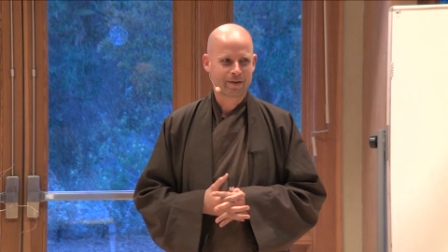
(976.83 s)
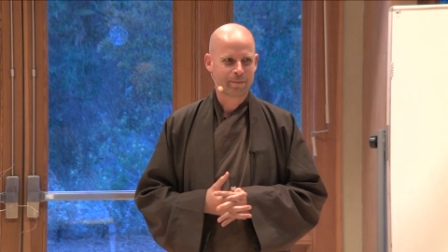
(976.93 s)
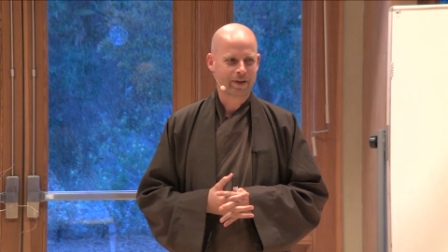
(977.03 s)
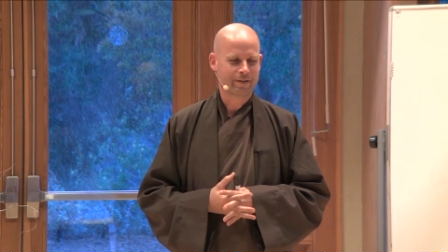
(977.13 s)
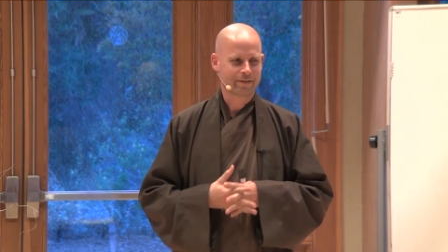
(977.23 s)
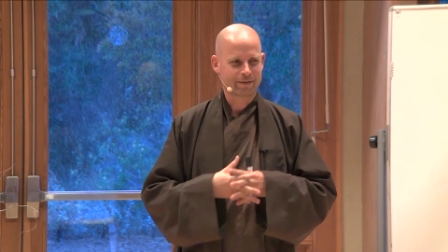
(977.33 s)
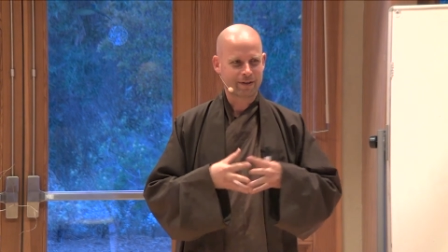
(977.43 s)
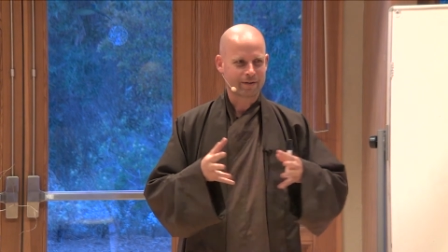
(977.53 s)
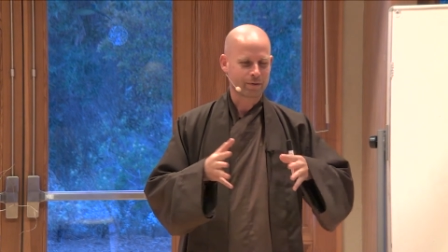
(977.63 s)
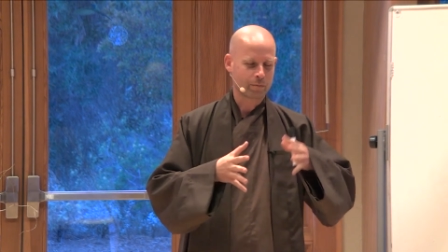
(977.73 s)
but it's
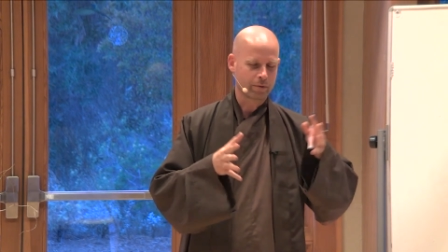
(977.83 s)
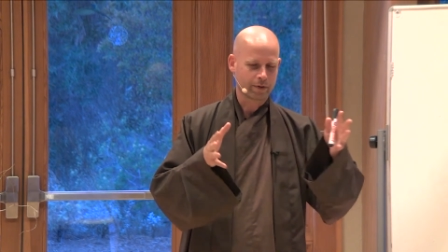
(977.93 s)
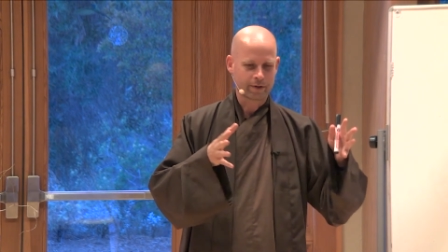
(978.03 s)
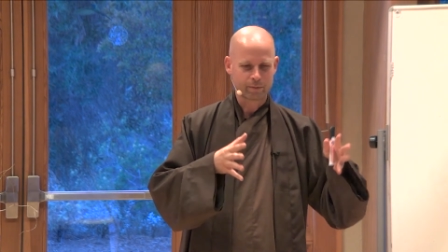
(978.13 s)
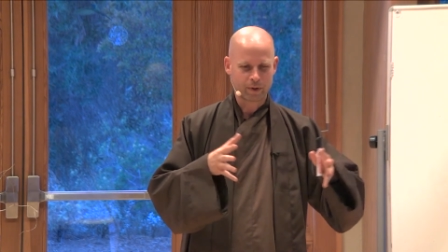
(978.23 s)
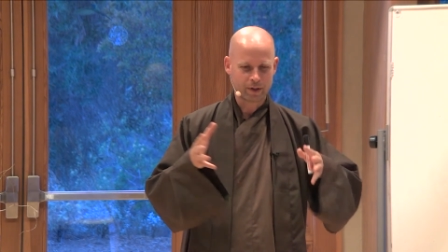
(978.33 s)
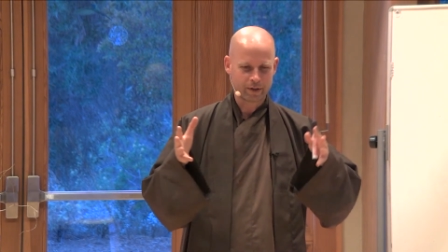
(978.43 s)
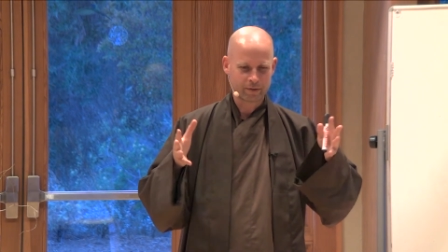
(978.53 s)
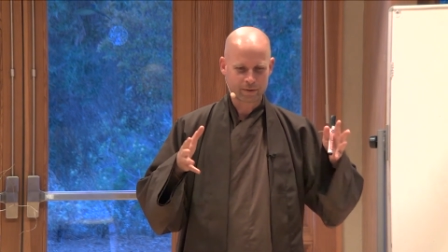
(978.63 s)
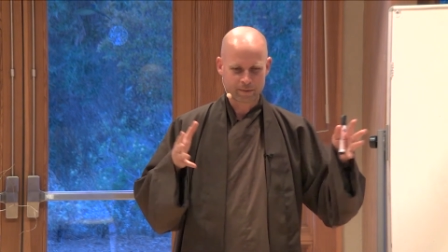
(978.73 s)
not so important,
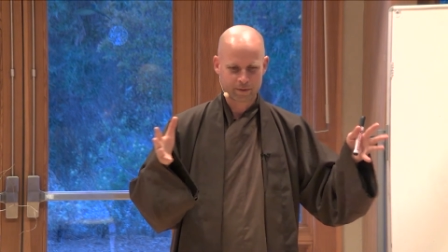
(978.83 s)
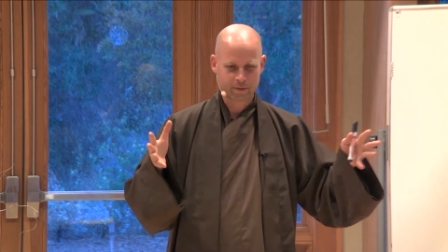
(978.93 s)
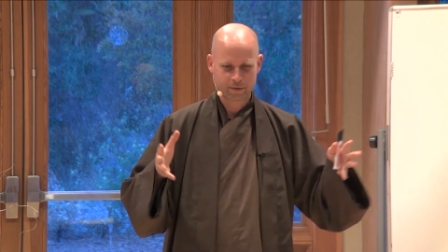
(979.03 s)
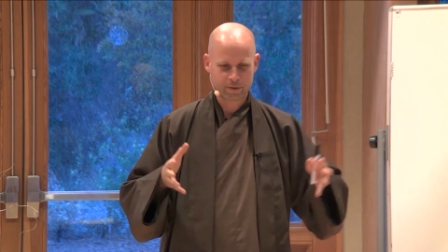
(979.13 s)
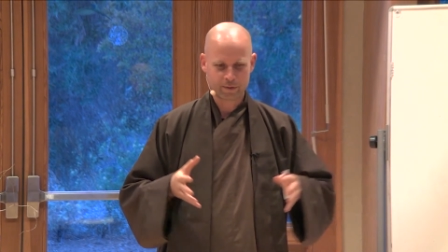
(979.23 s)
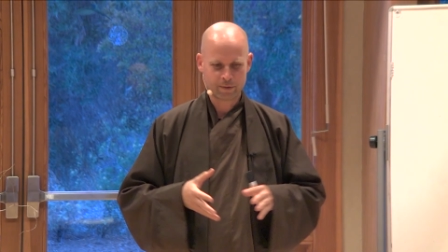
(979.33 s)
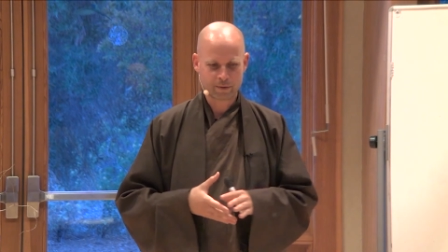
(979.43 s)
1 or 2.